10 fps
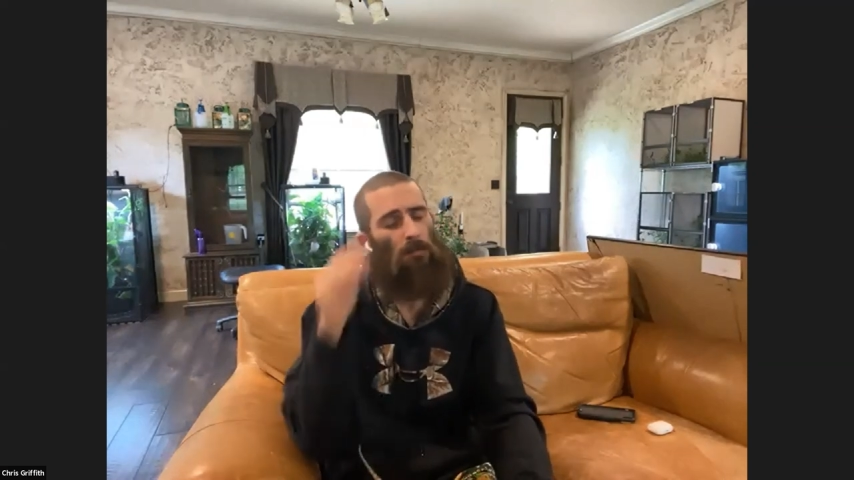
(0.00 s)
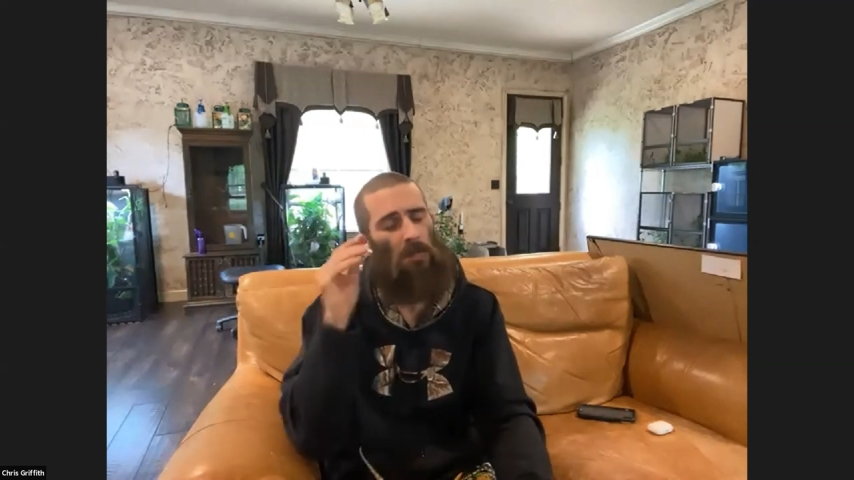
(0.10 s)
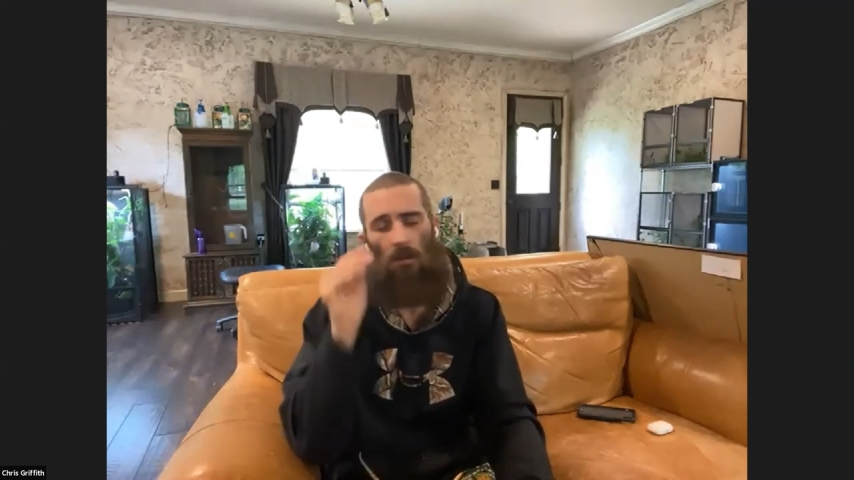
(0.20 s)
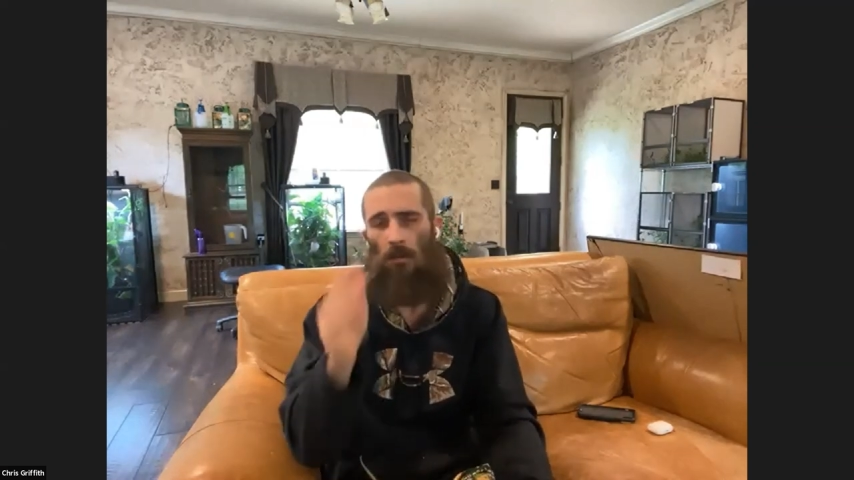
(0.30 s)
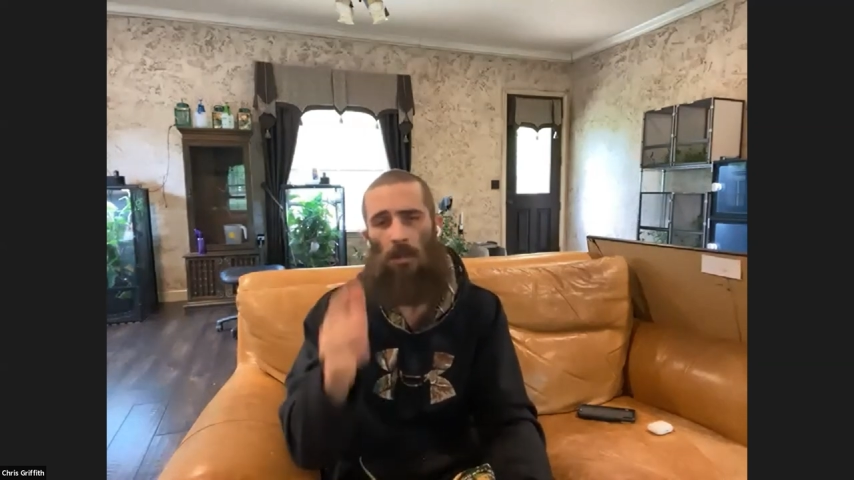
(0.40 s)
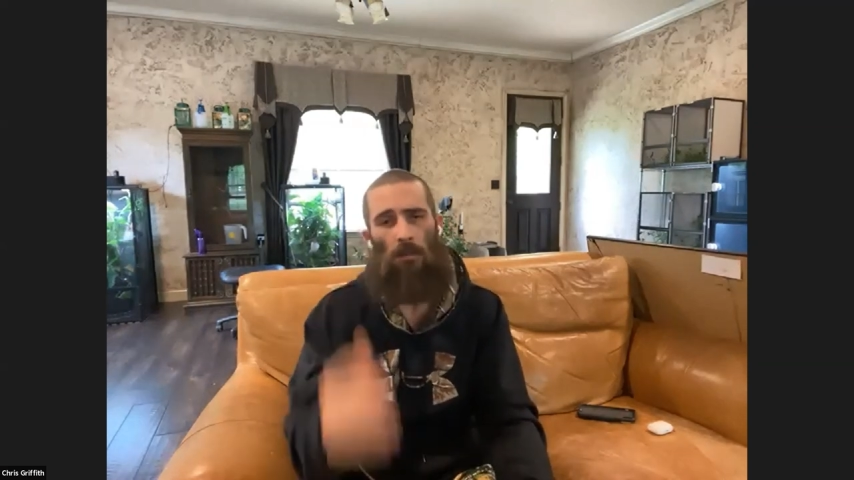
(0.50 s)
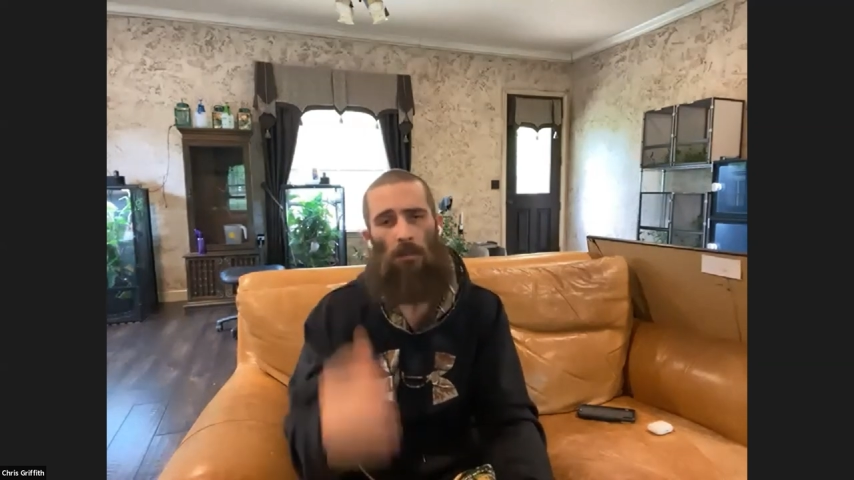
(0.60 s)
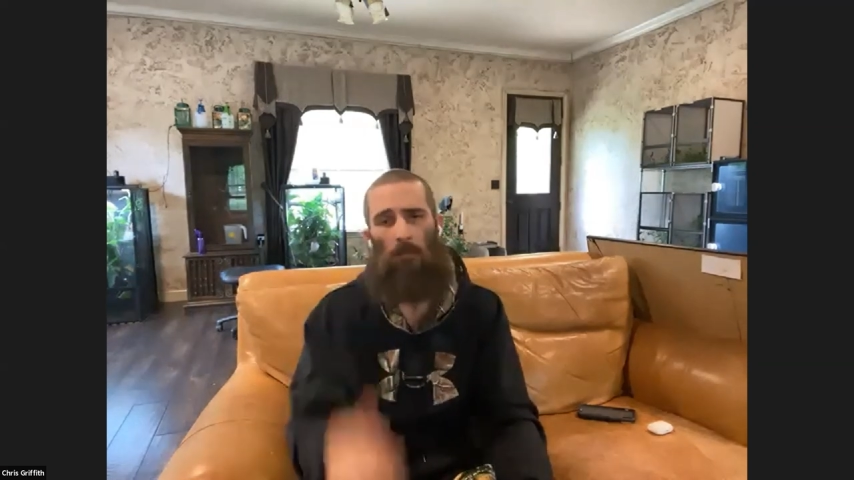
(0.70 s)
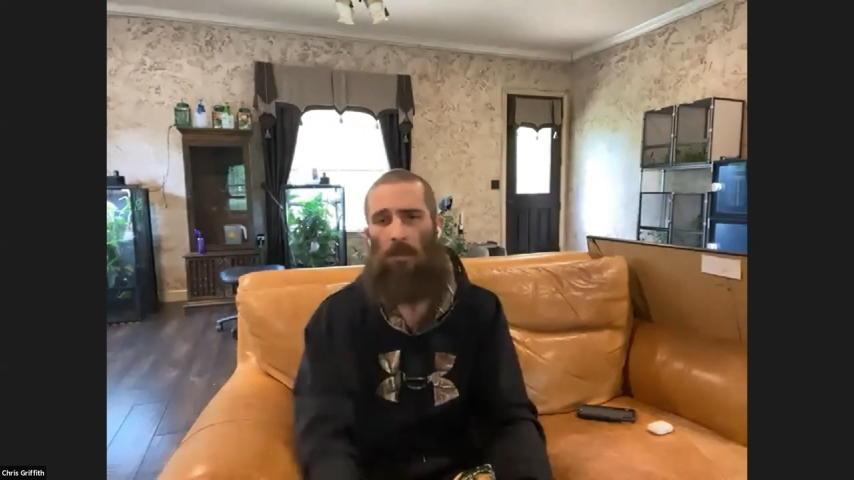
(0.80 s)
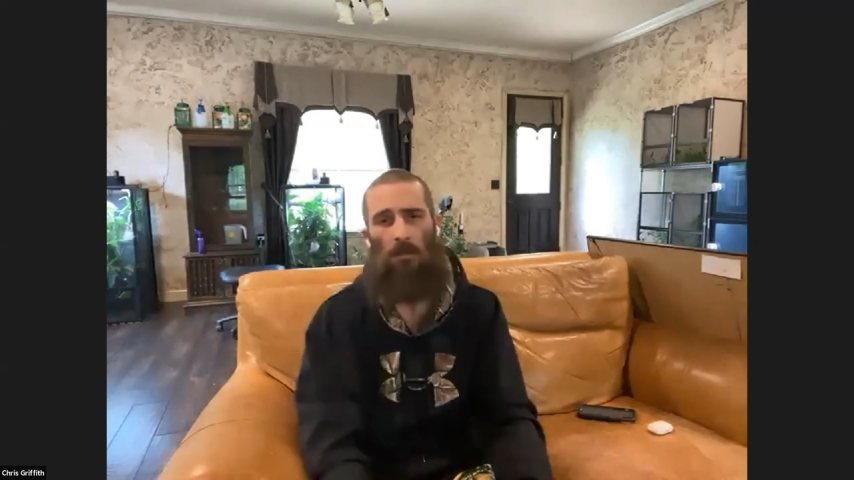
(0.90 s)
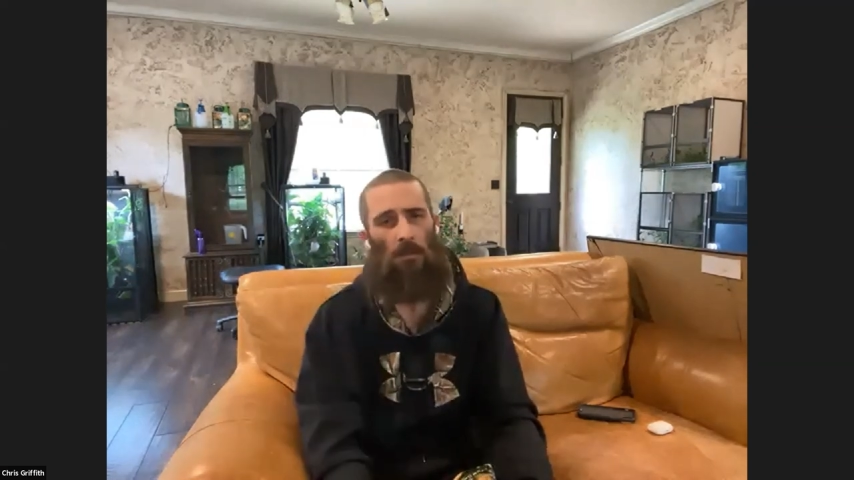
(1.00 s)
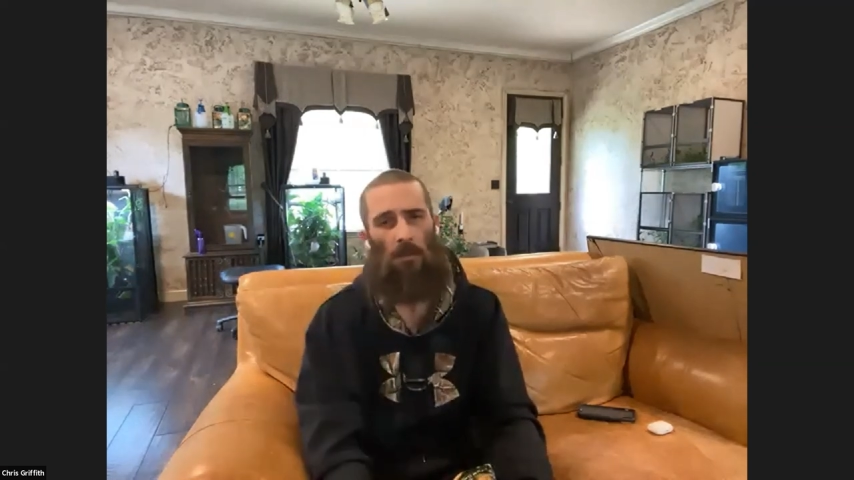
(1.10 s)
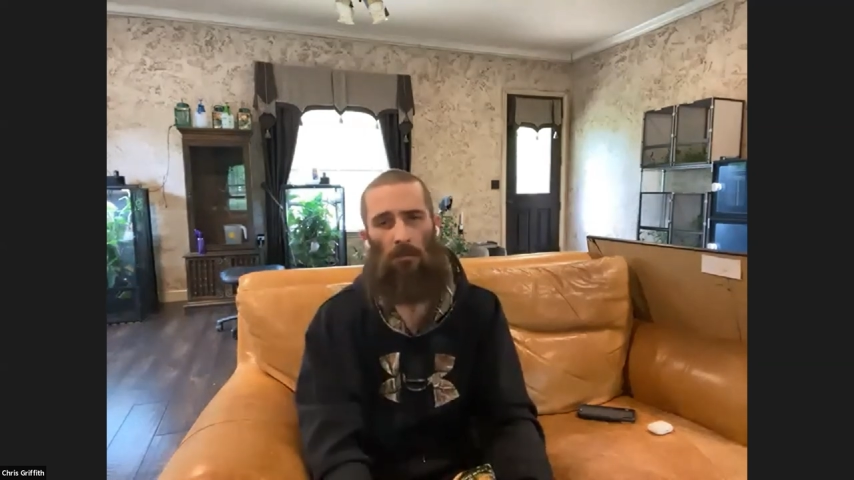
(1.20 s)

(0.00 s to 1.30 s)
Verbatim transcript: Be unique. Be yourself